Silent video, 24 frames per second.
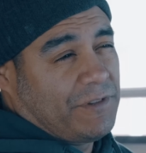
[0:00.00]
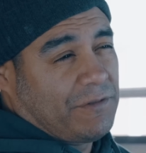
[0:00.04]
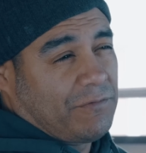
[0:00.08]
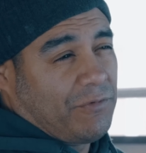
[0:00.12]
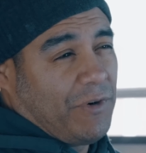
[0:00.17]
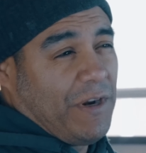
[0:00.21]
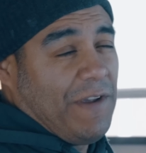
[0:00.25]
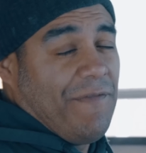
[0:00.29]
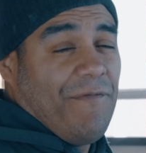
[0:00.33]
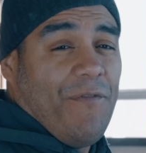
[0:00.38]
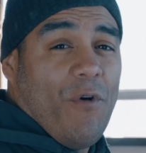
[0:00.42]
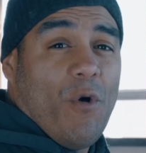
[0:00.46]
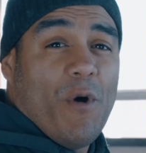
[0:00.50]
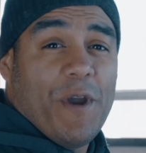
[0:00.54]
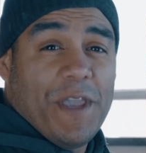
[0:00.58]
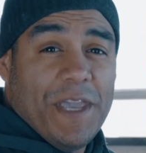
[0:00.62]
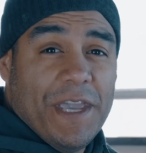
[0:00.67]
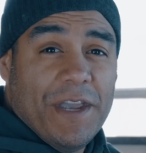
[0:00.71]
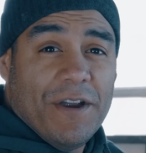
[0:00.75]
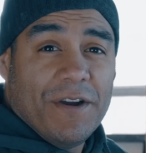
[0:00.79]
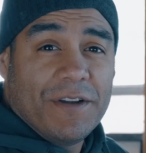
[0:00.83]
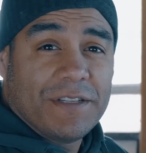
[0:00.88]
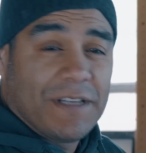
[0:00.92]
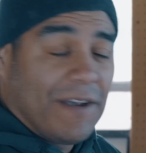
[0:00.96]
3-4
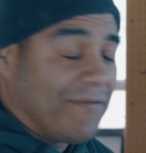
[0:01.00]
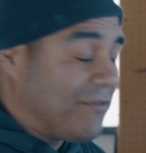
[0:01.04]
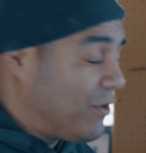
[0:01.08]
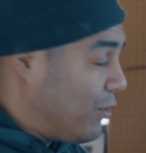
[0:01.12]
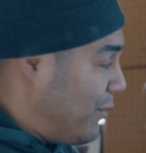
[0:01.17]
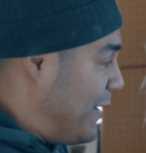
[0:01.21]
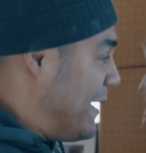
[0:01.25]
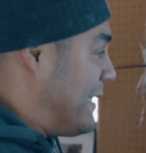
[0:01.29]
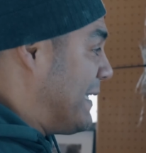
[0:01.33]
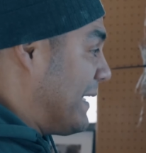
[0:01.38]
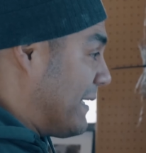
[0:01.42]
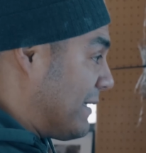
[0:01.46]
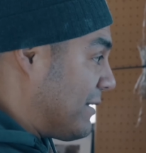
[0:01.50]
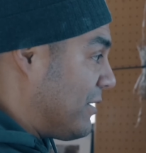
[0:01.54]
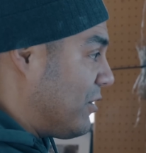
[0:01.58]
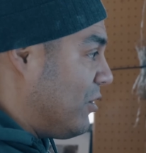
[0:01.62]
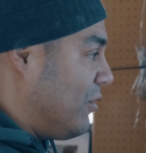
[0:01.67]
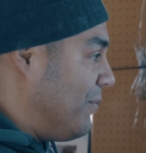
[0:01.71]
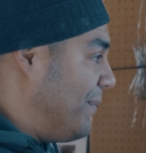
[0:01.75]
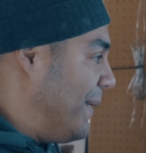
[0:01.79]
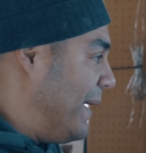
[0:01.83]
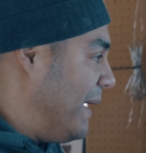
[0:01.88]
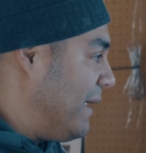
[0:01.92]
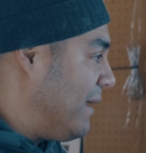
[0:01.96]
years. I've tweaked it a
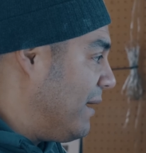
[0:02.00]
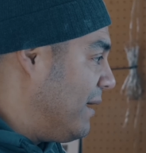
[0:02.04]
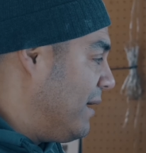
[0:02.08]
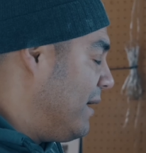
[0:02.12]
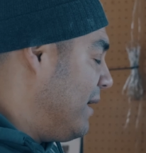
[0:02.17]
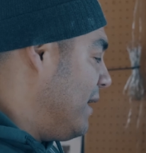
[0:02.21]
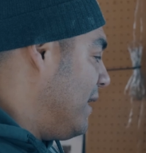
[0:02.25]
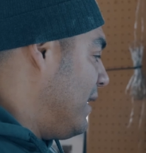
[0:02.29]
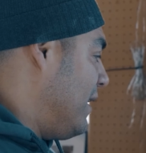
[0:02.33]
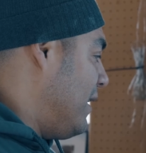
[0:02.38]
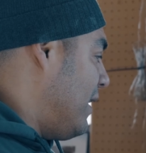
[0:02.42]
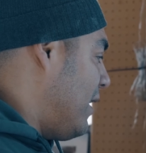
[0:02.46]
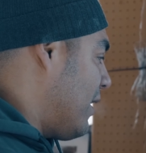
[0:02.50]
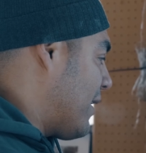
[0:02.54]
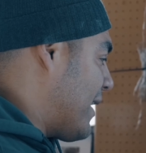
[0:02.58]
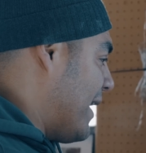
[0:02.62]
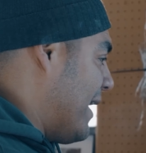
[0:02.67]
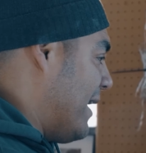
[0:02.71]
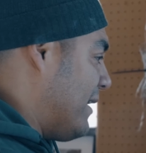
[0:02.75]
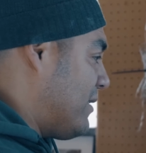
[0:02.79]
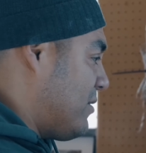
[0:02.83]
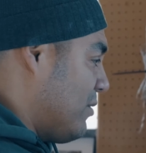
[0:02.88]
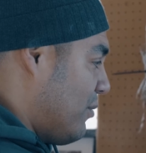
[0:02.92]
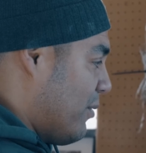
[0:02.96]
little bit,
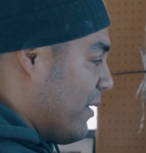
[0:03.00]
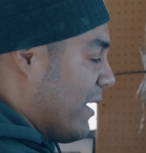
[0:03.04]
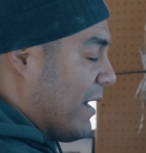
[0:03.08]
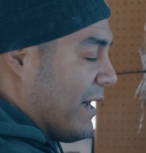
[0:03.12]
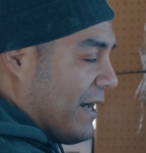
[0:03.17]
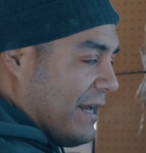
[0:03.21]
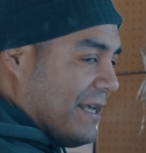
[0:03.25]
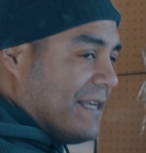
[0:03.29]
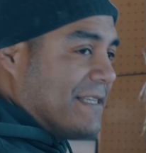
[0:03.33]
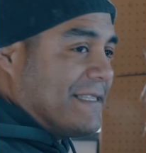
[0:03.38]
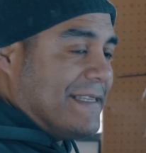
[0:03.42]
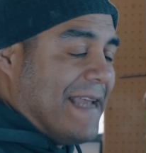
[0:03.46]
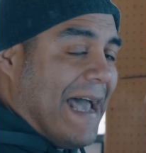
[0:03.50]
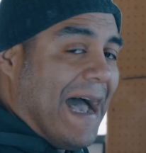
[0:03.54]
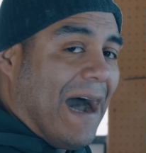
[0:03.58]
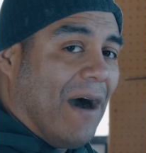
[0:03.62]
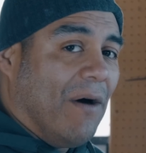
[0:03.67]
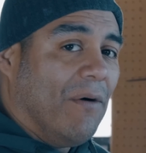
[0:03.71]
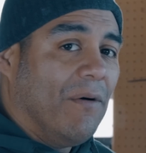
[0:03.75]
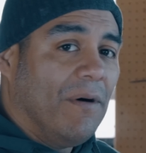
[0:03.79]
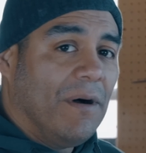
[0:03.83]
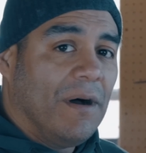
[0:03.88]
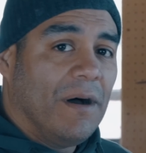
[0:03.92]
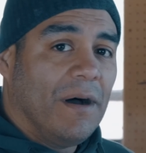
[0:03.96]
okay, to where it is
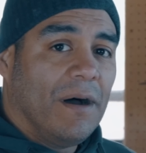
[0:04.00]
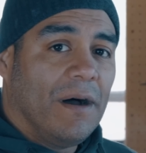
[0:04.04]
now.